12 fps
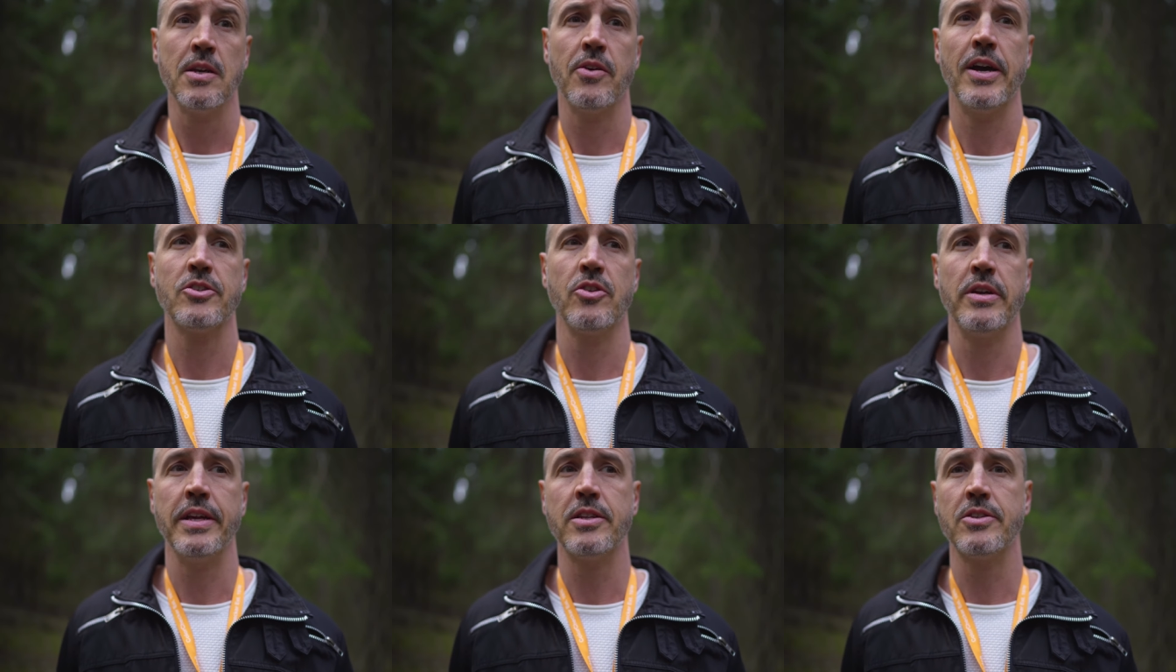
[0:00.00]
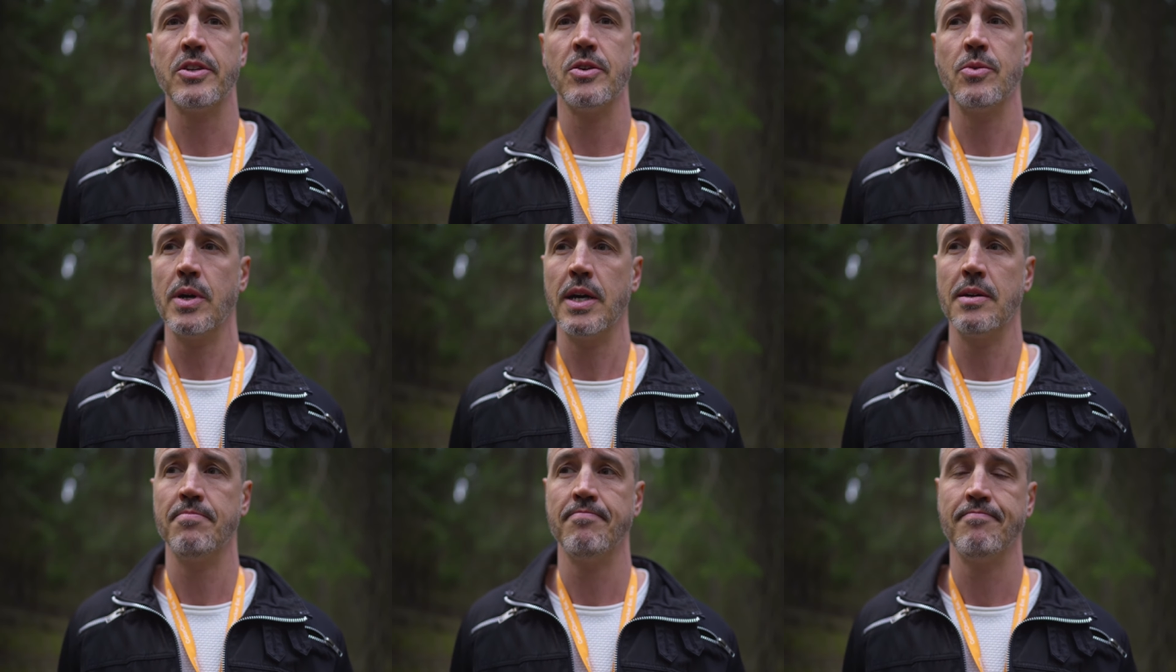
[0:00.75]
You actually need to
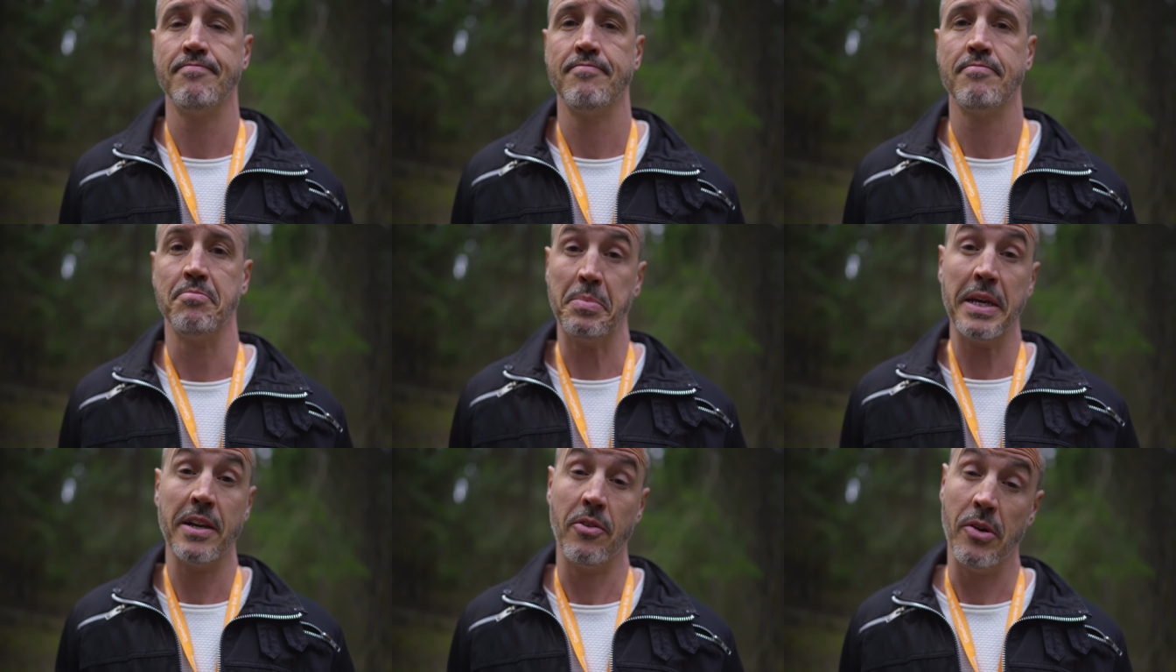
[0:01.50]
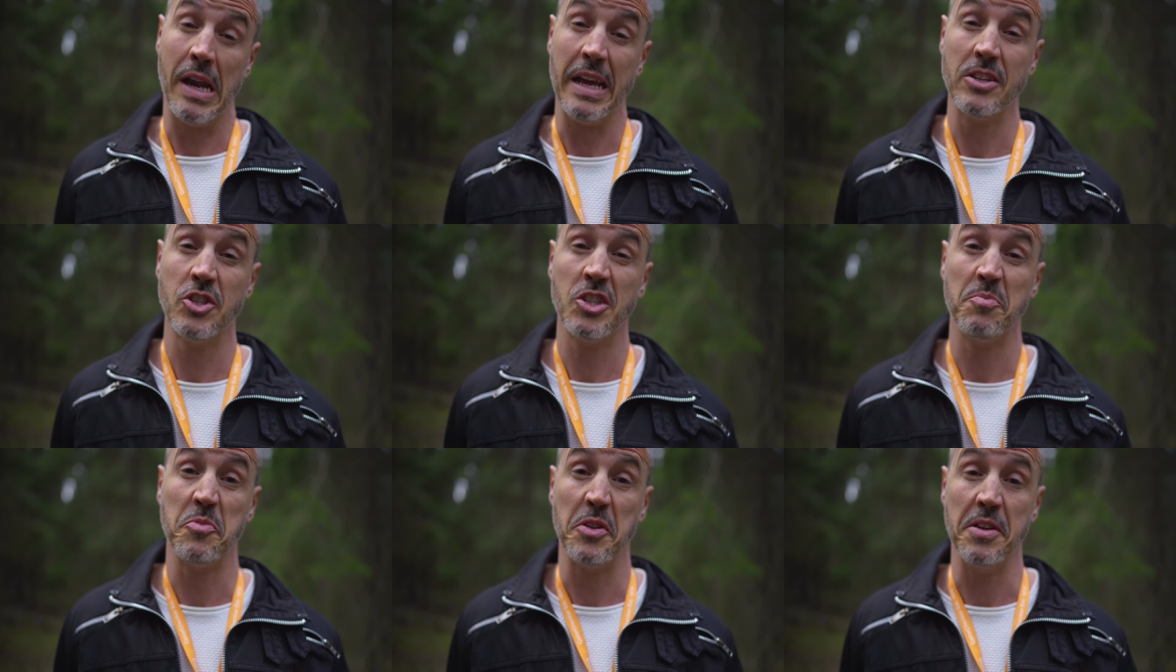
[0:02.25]
um, be in a
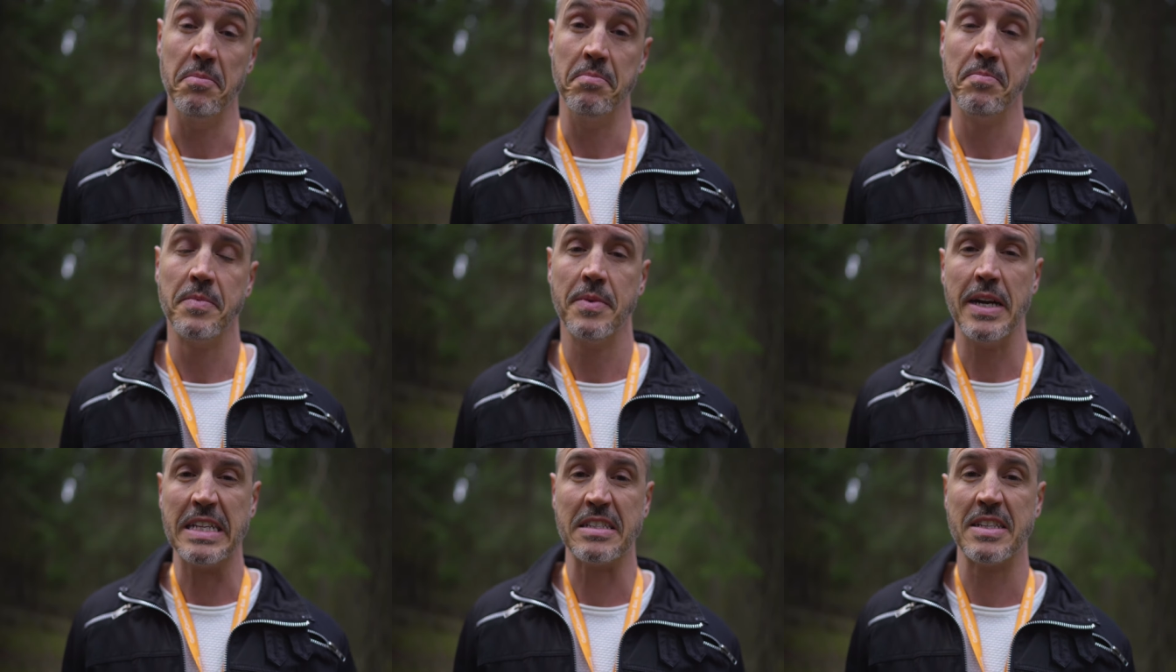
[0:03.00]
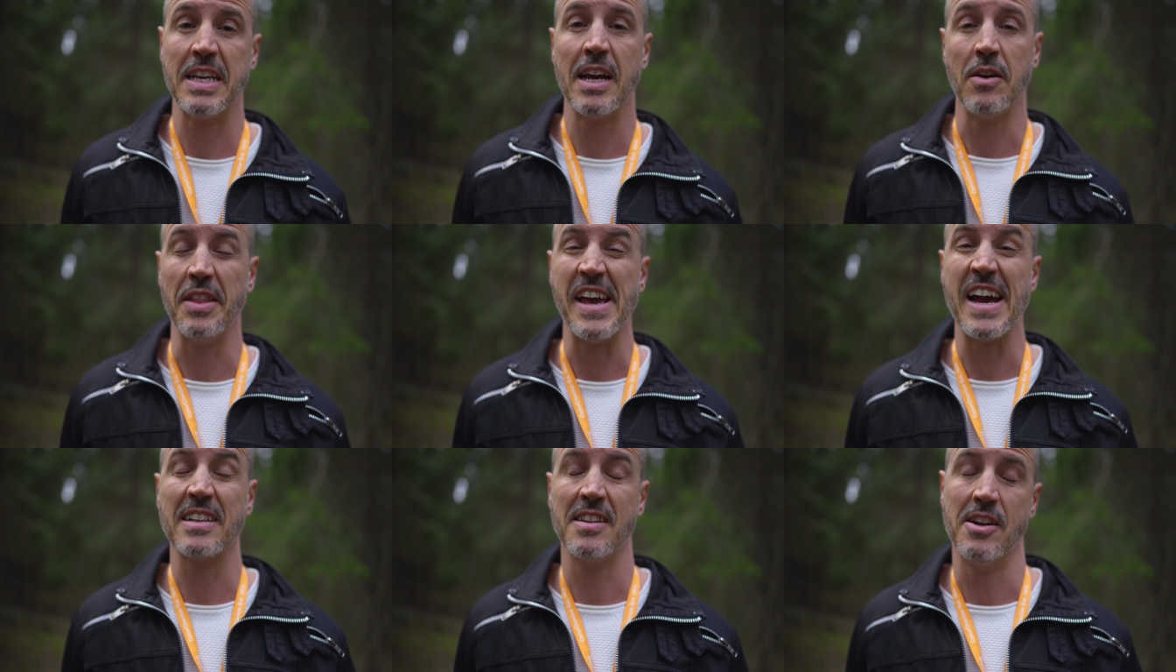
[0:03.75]
relationship with them and see how they
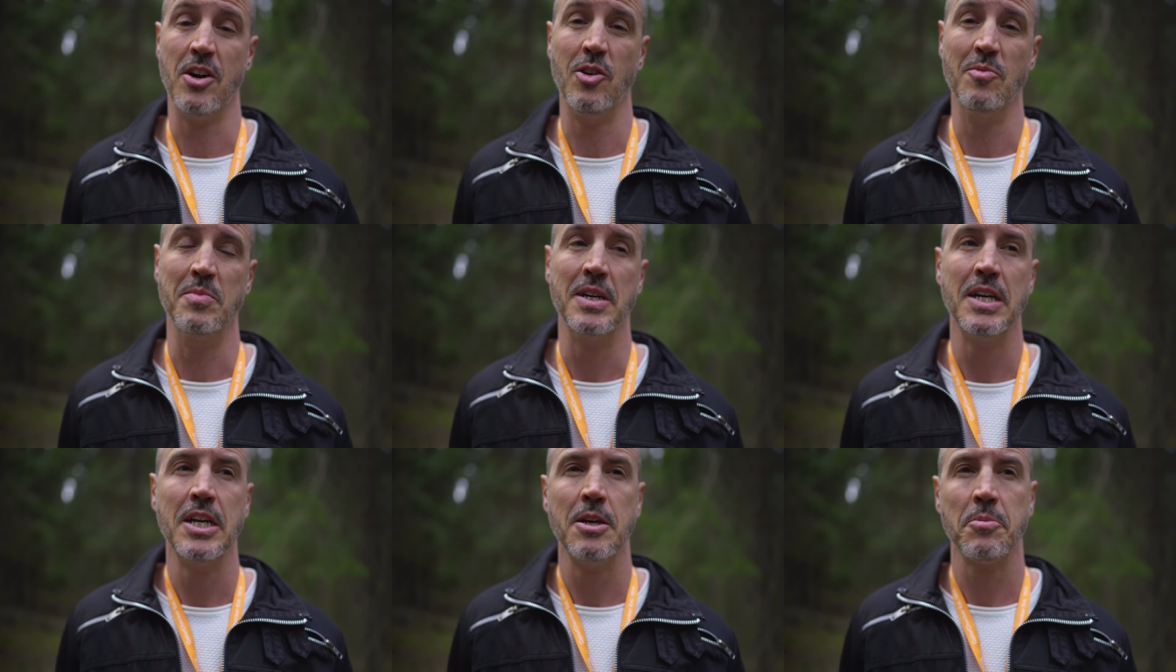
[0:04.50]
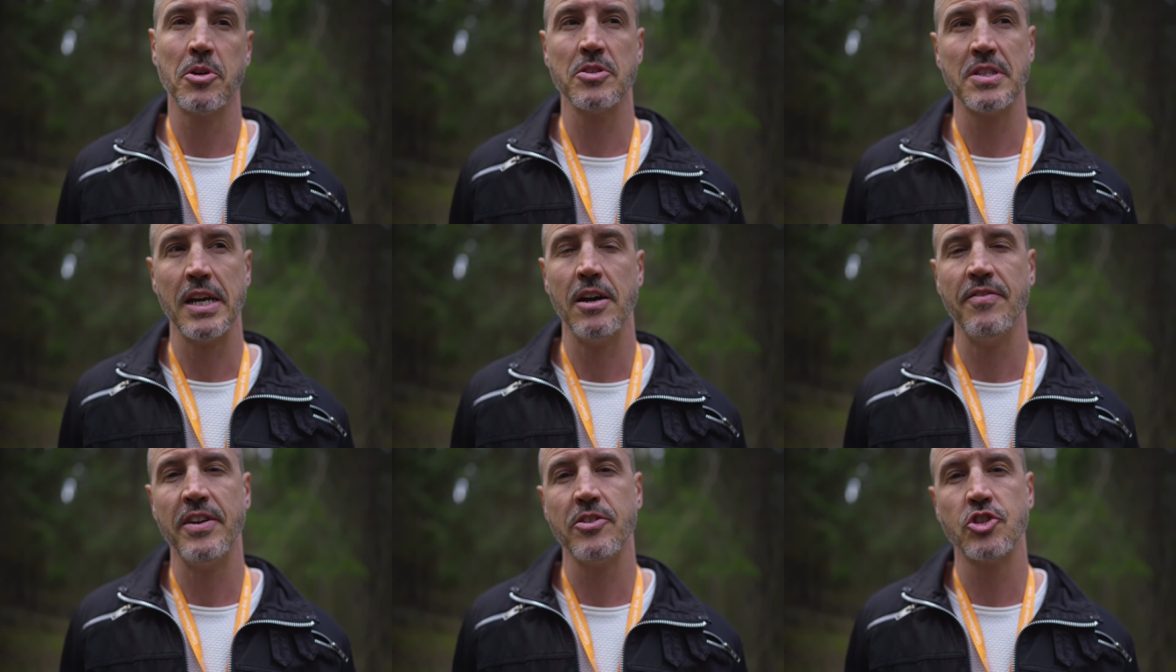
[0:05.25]
act at home, because they are
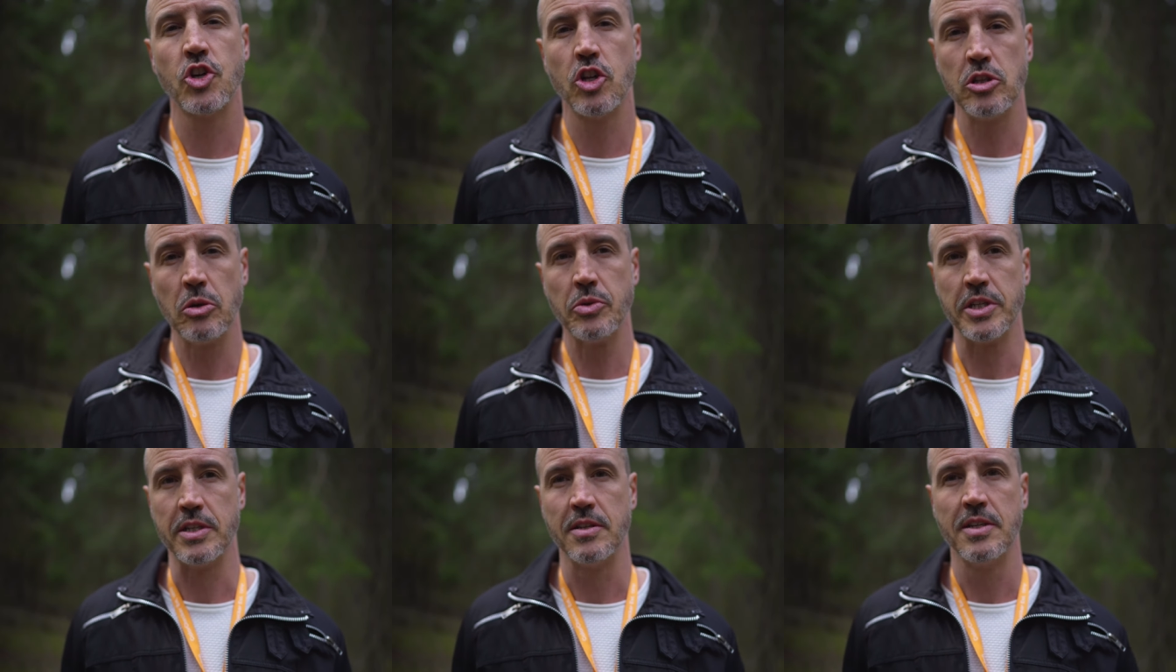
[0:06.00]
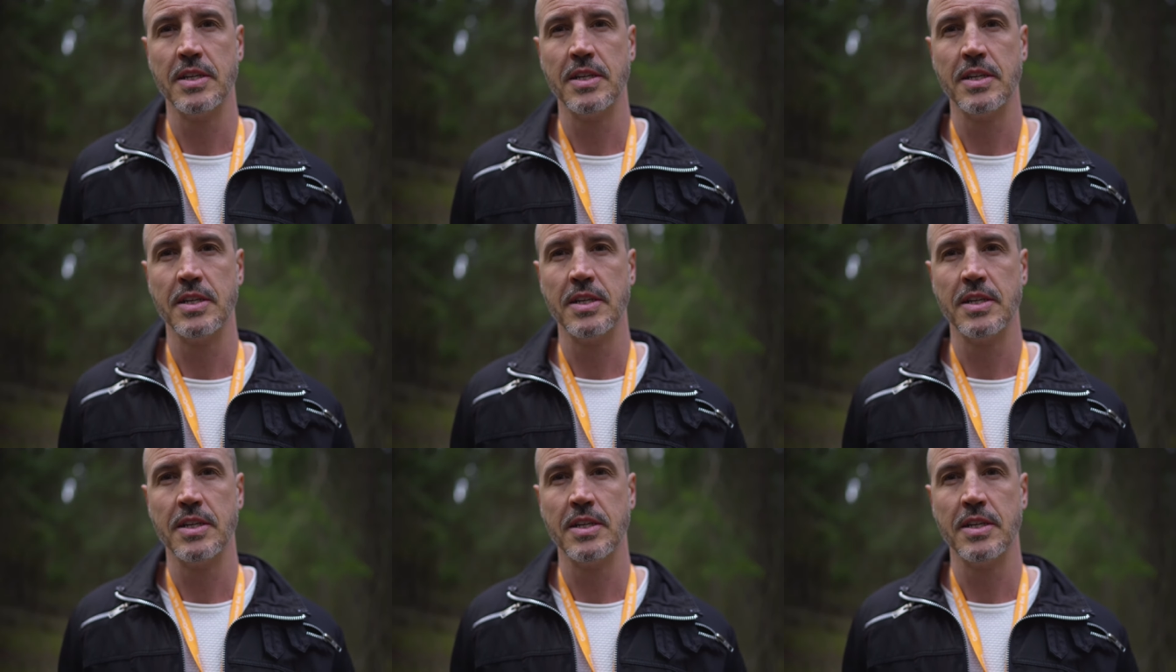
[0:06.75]
very secluded.